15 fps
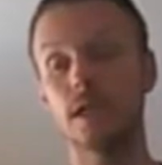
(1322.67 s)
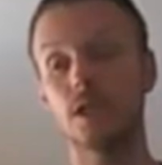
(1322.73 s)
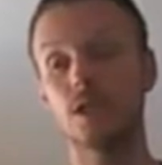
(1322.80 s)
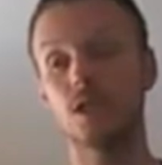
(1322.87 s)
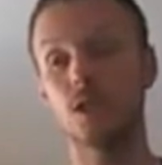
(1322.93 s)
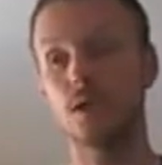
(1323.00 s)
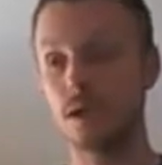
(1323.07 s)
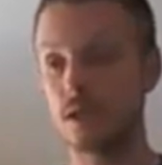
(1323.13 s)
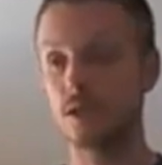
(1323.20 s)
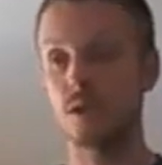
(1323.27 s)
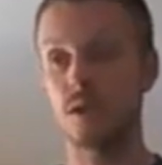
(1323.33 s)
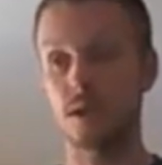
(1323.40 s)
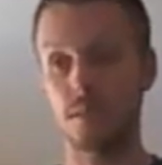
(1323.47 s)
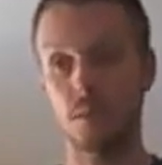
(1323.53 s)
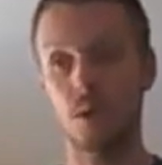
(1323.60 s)
can show that
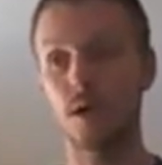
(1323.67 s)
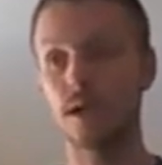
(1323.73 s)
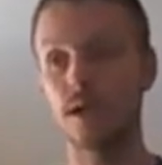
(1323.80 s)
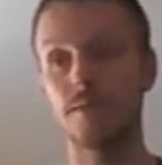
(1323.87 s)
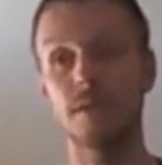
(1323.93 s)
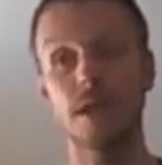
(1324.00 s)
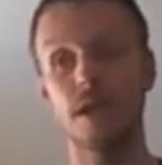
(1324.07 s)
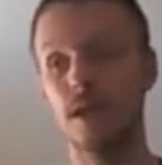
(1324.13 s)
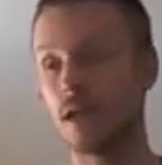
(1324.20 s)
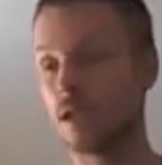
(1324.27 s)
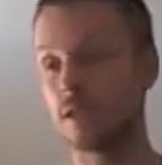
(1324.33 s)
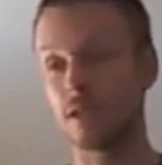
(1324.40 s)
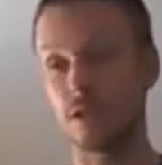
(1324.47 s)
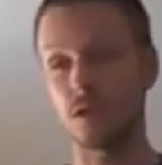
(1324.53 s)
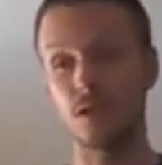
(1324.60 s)
to an employer,
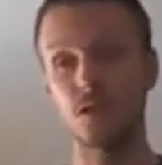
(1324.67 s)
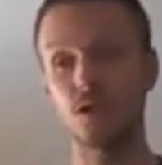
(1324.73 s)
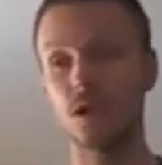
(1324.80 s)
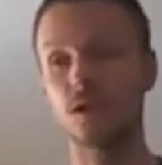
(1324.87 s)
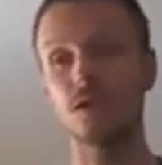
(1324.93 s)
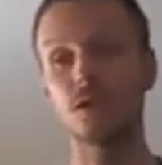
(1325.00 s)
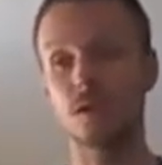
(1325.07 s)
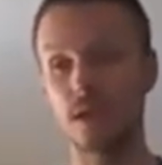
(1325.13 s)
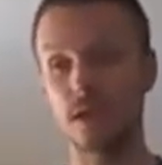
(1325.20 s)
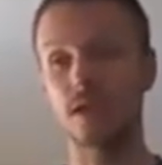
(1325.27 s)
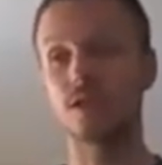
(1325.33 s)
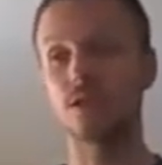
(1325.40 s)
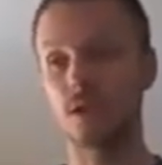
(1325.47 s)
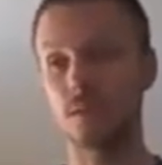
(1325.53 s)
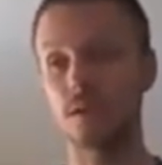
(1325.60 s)
it's a good chance you'll get
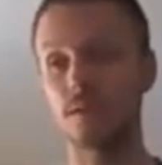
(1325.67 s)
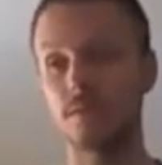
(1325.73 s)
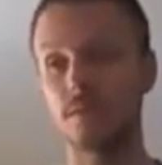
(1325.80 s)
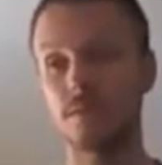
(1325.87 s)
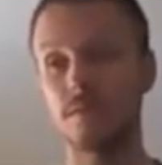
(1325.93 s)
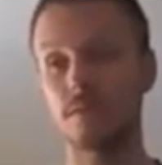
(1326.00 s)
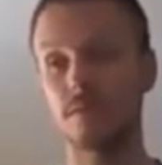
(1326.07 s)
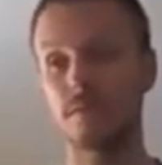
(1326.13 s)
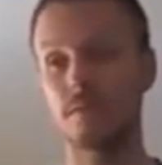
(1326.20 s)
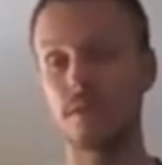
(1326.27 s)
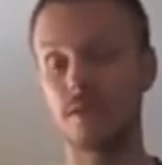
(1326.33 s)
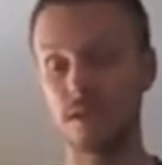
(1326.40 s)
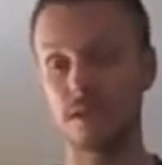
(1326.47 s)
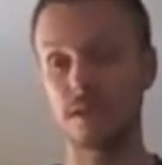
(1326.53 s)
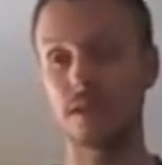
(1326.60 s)
a job.
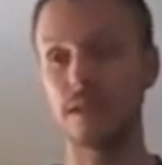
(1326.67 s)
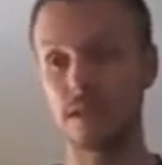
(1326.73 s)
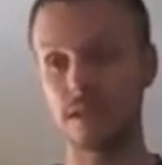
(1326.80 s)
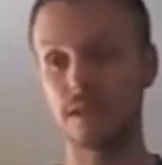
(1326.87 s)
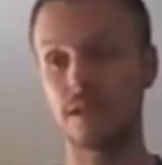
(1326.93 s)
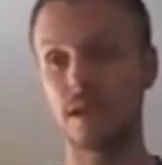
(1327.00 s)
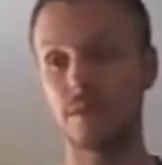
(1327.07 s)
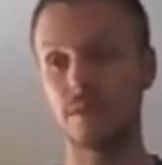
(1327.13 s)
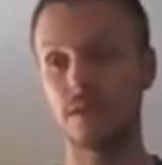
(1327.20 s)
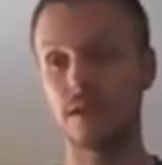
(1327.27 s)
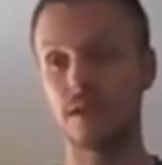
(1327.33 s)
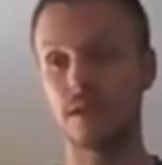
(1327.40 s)
It's a decent app.